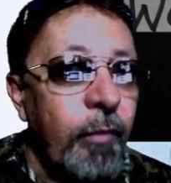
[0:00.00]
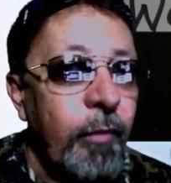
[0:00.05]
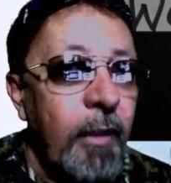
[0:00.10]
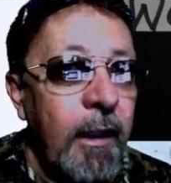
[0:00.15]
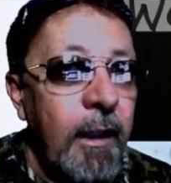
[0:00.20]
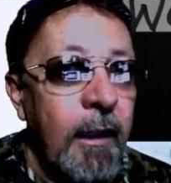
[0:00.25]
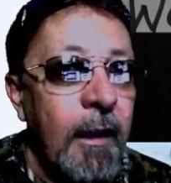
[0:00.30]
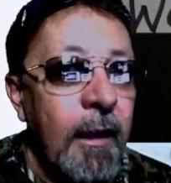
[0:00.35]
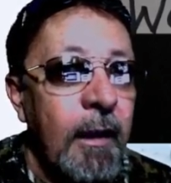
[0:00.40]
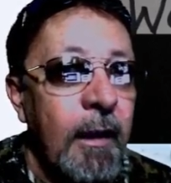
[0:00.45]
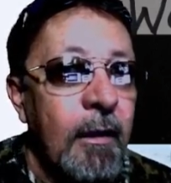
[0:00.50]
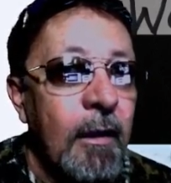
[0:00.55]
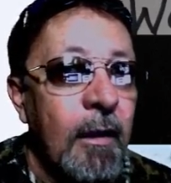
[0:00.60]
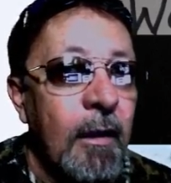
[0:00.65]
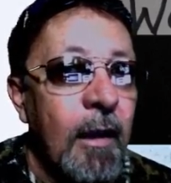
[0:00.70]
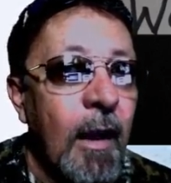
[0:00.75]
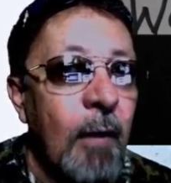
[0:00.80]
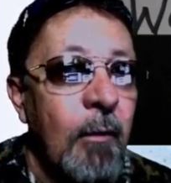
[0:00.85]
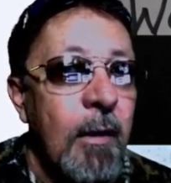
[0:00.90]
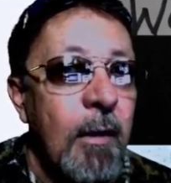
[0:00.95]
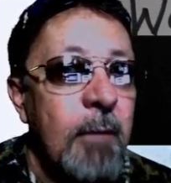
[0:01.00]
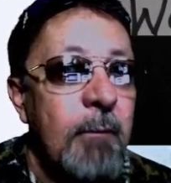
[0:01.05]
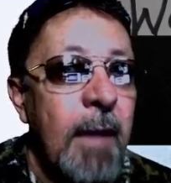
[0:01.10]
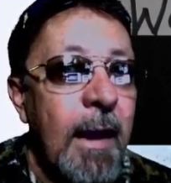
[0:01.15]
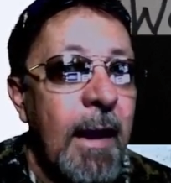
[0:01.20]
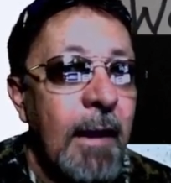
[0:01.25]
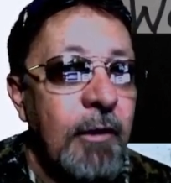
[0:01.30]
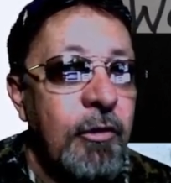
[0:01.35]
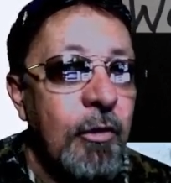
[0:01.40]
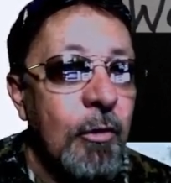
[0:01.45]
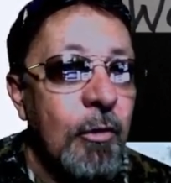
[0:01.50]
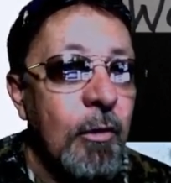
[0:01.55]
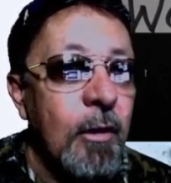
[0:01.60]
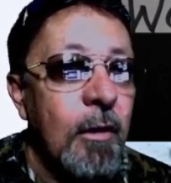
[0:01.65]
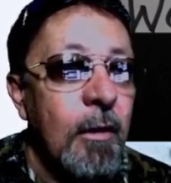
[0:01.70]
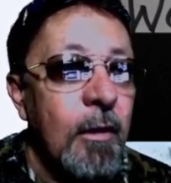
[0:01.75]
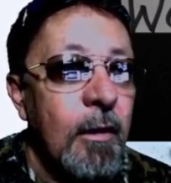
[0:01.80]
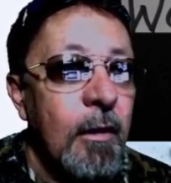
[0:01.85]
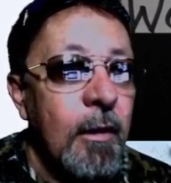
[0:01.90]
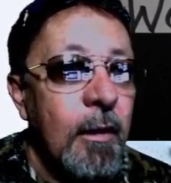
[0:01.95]
and I went back to
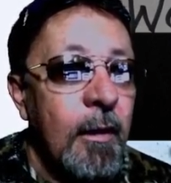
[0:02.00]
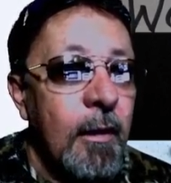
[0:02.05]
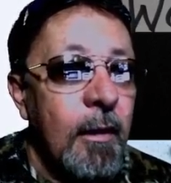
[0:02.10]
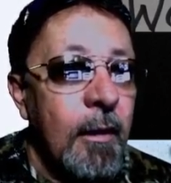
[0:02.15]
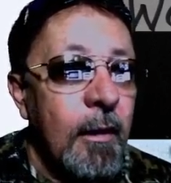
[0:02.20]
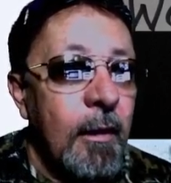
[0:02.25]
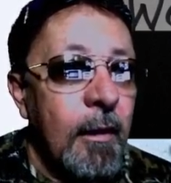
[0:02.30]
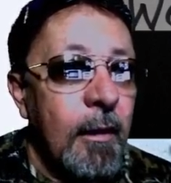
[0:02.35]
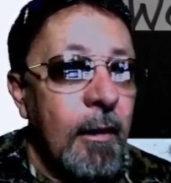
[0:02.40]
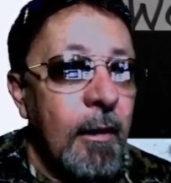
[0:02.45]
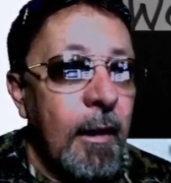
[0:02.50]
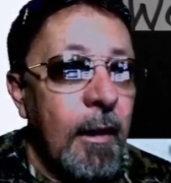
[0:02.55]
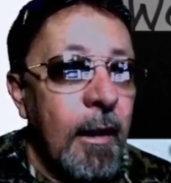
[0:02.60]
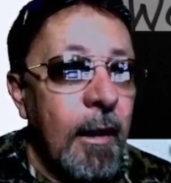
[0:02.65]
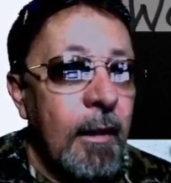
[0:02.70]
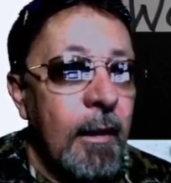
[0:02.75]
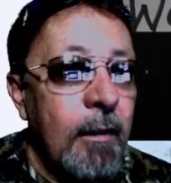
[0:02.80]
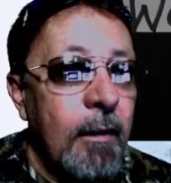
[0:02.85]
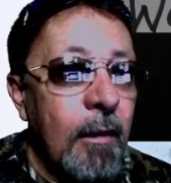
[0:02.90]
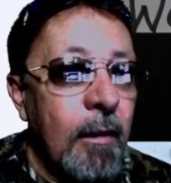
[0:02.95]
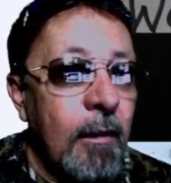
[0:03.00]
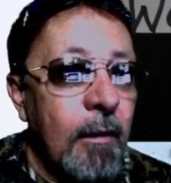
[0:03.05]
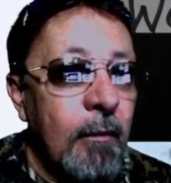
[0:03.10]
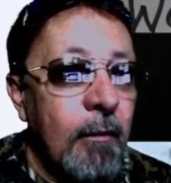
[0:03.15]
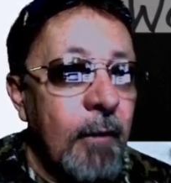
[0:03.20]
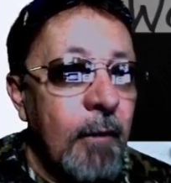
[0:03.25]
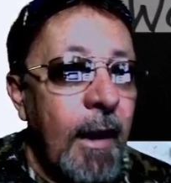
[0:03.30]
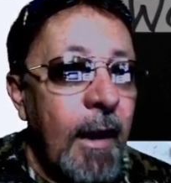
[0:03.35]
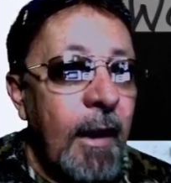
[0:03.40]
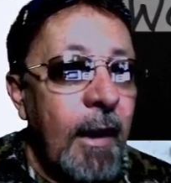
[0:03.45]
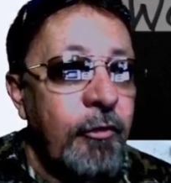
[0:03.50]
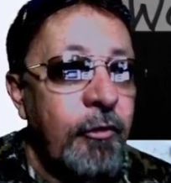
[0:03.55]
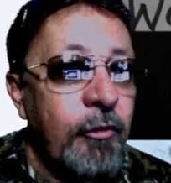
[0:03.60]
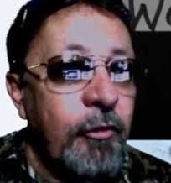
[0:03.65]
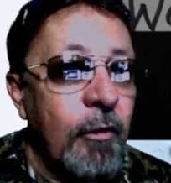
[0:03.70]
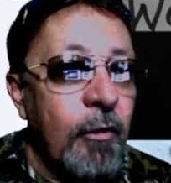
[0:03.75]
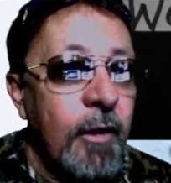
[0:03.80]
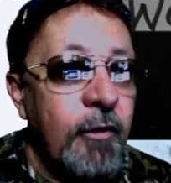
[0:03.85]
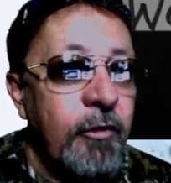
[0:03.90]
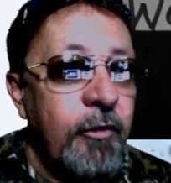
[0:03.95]
her and asked
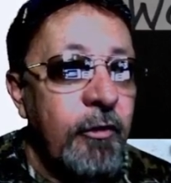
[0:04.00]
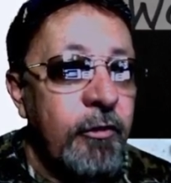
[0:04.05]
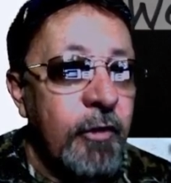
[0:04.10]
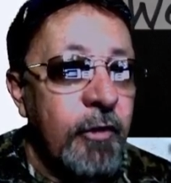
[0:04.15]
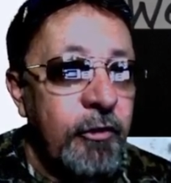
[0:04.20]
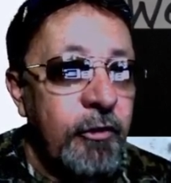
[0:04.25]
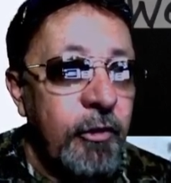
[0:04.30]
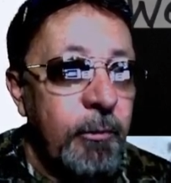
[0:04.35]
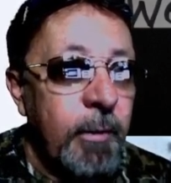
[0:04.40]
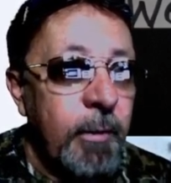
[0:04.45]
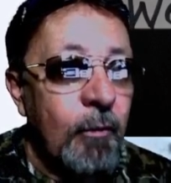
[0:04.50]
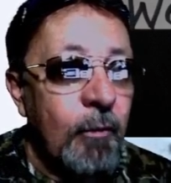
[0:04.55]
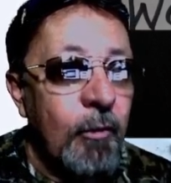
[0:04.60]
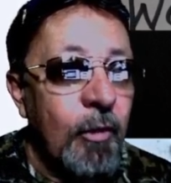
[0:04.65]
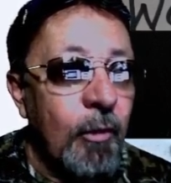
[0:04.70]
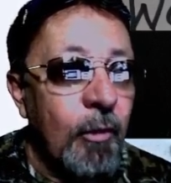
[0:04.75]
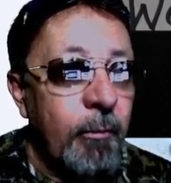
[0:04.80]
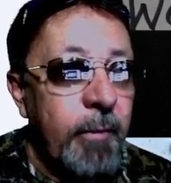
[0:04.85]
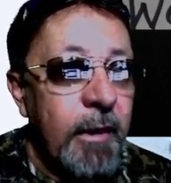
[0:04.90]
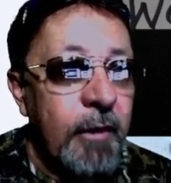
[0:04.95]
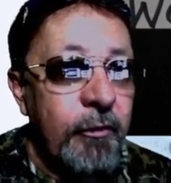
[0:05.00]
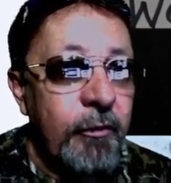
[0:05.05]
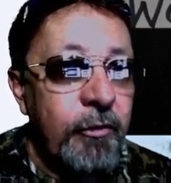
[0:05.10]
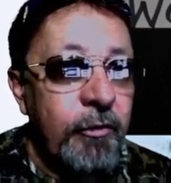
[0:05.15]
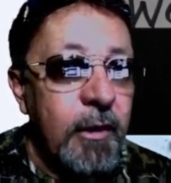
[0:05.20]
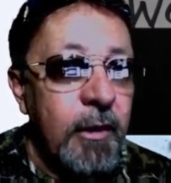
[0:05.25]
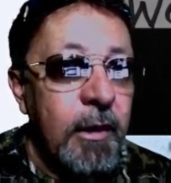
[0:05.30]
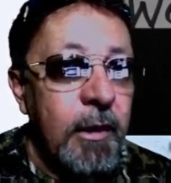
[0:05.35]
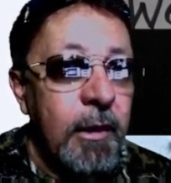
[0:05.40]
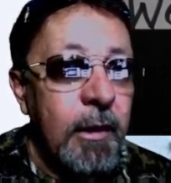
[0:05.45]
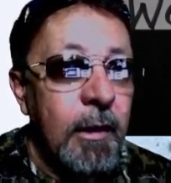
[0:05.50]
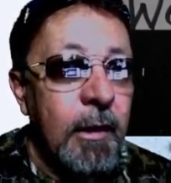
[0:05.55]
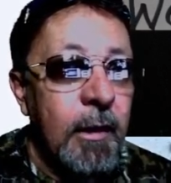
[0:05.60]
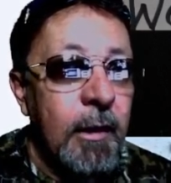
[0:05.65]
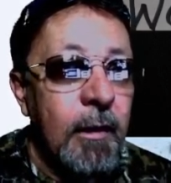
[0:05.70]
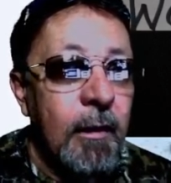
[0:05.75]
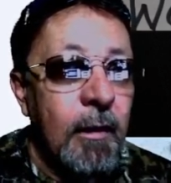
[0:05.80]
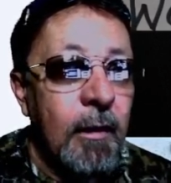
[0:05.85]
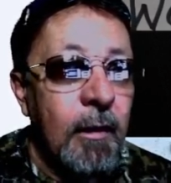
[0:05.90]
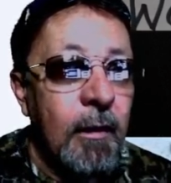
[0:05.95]
her, and she said she'd been real busy
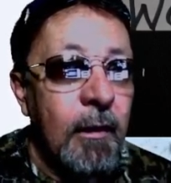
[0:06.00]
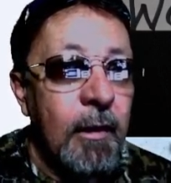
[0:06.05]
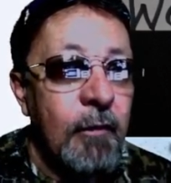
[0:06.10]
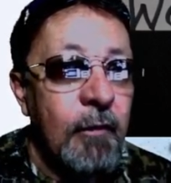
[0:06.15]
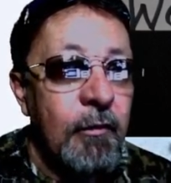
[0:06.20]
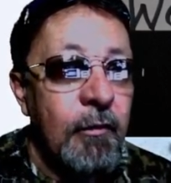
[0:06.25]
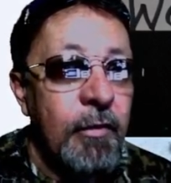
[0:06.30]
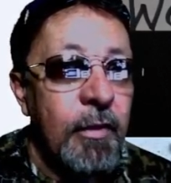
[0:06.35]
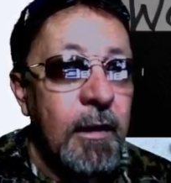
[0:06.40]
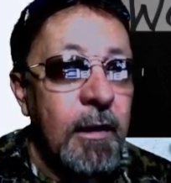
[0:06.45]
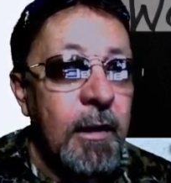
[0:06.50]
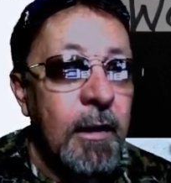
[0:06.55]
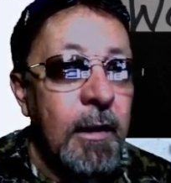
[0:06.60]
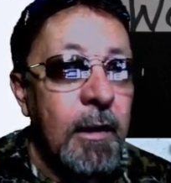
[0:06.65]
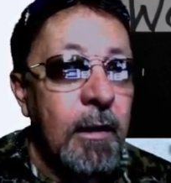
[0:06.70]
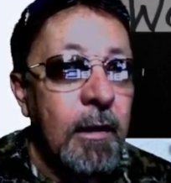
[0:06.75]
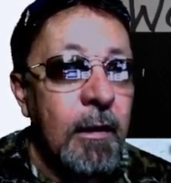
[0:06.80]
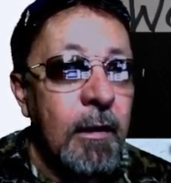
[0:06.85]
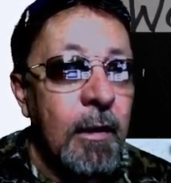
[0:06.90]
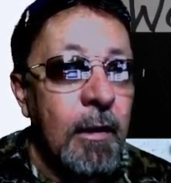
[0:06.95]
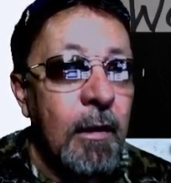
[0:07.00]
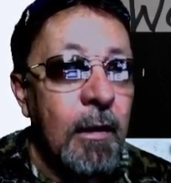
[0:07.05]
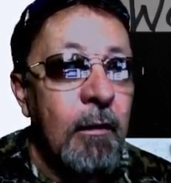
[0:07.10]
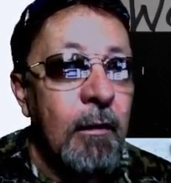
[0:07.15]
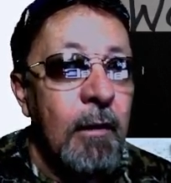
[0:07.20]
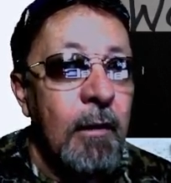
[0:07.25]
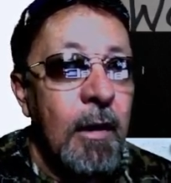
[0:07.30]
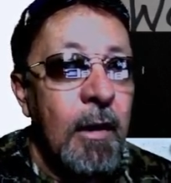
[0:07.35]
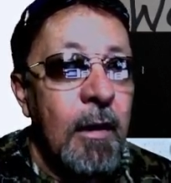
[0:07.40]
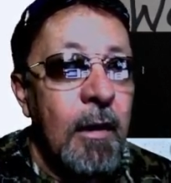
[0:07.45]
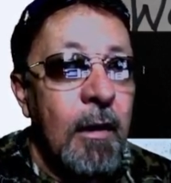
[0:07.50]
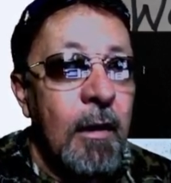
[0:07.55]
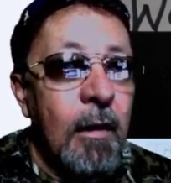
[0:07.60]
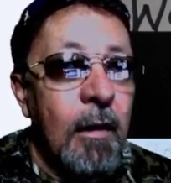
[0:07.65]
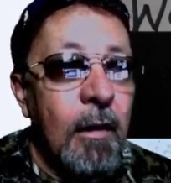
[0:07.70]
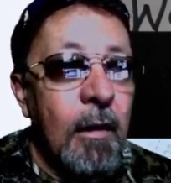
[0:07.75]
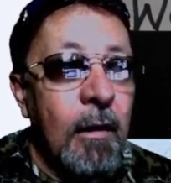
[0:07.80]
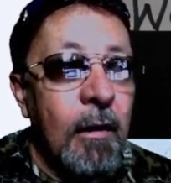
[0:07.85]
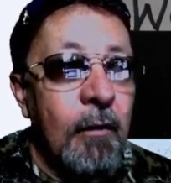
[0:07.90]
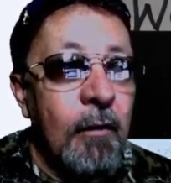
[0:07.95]
and everything,
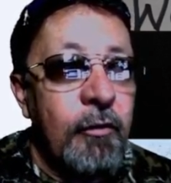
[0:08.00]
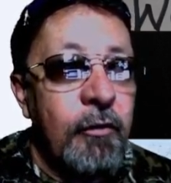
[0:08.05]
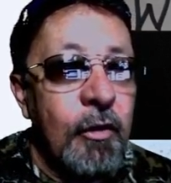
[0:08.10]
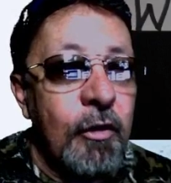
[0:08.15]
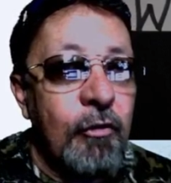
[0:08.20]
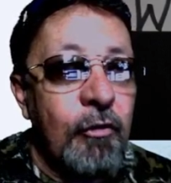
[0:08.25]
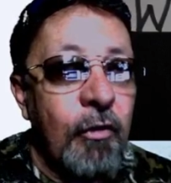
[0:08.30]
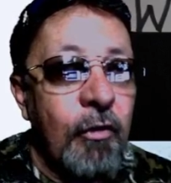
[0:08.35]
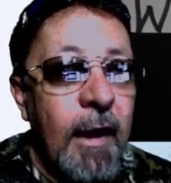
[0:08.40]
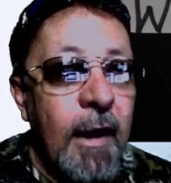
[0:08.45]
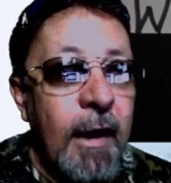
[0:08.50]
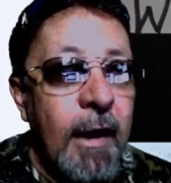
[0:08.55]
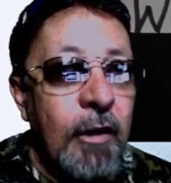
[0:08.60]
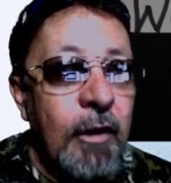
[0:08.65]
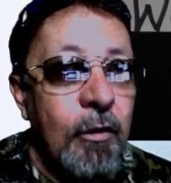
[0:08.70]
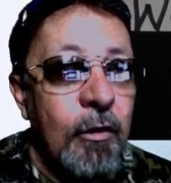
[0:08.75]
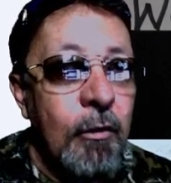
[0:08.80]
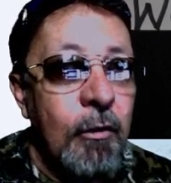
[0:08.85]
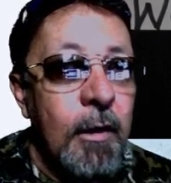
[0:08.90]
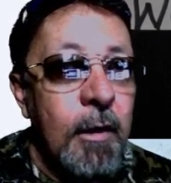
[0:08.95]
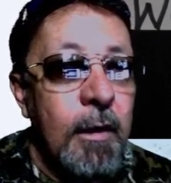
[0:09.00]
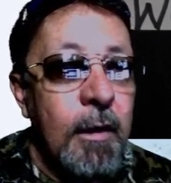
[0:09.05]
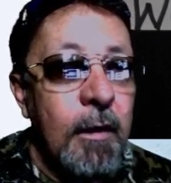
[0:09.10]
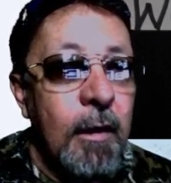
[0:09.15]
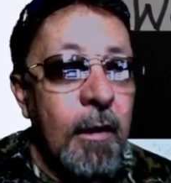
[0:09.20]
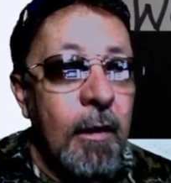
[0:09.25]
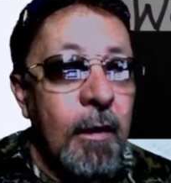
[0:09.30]
and she would try to do it.